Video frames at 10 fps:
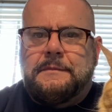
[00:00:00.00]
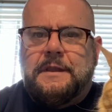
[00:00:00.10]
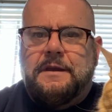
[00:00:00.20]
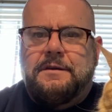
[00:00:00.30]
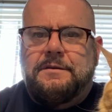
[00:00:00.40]

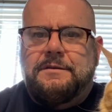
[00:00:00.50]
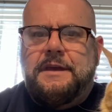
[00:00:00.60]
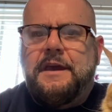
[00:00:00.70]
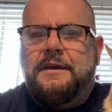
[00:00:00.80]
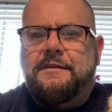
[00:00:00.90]

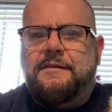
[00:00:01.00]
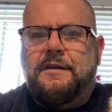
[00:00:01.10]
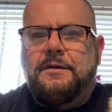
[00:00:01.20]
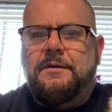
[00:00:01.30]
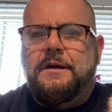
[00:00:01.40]
Okay,
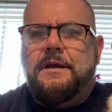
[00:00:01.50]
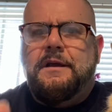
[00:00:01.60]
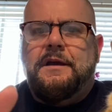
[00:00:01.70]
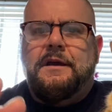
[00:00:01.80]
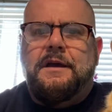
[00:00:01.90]
so
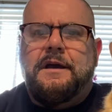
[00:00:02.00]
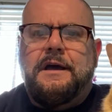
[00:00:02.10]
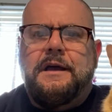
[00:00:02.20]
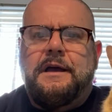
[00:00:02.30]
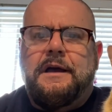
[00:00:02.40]

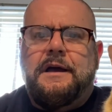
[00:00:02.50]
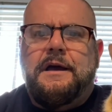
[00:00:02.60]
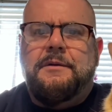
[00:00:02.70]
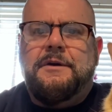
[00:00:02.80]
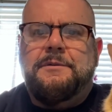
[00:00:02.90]

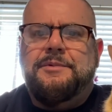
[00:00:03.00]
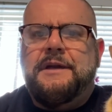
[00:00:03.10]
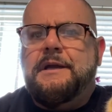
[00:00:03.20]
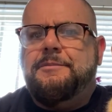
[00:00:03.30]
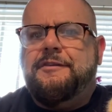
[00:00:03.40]
I want to
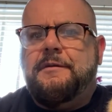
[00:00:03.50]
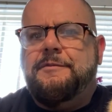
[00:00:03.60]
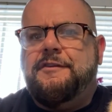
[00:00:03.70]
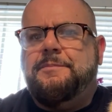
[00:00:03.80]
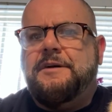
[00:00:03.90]
bring up some
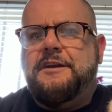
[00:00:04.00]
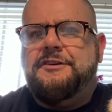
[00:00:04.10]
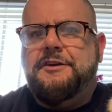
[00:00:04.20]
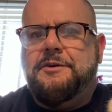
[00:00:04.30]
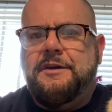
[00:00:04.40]

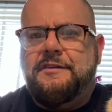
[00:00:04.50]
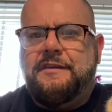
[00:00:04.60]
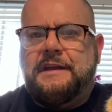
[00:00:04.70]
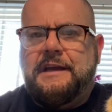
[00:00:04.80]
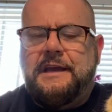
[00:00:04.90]
splashy Hoyas
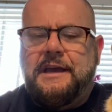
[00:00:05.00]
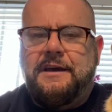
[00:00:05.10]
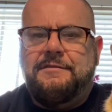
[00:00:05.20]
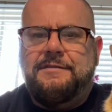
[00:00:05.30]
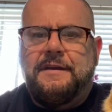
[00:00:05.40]
that I
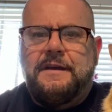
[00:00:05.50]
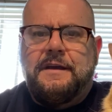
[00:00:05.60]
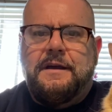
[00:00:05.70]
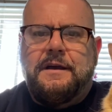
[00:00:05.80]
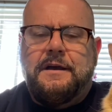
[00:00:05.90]
have.
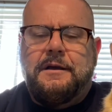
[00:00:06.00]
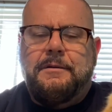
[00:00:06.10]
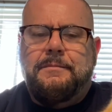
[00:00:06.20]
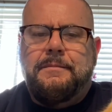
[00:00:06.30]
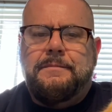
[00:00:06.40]

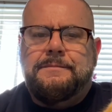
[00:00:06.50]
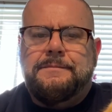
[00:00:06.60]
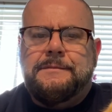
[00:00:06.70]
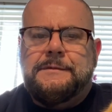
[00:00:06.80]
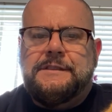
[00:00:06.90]

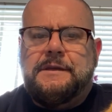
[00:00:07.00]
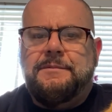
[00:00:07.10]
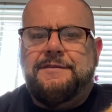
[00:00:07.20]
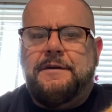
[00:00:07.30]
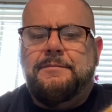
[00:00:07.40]

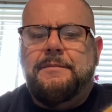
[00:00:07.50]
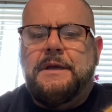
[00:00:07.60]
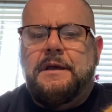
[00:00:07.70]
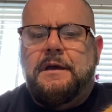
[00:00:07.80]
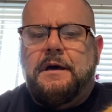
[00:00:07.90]
Some of
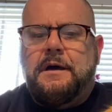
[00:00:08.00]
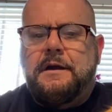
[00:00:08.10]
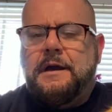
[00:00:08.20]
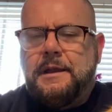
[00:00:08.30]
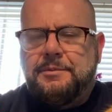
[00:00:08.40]
them are
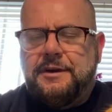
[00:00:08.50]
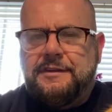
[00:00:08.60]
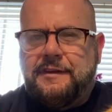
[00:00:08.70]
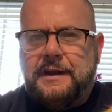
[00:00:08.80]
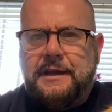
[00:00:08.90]

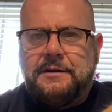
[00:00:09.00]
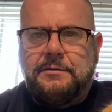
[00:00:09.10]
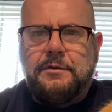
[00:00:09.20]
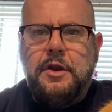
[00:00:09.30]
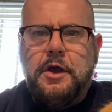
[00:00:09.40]
hybrids, and I
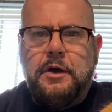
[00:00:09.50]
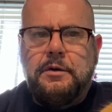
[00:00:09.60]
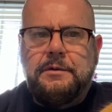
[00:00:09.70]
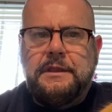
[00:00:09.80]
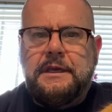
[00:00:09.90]
don't
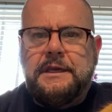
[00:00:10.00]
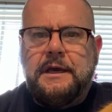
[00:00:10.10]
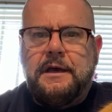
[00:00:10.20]
know the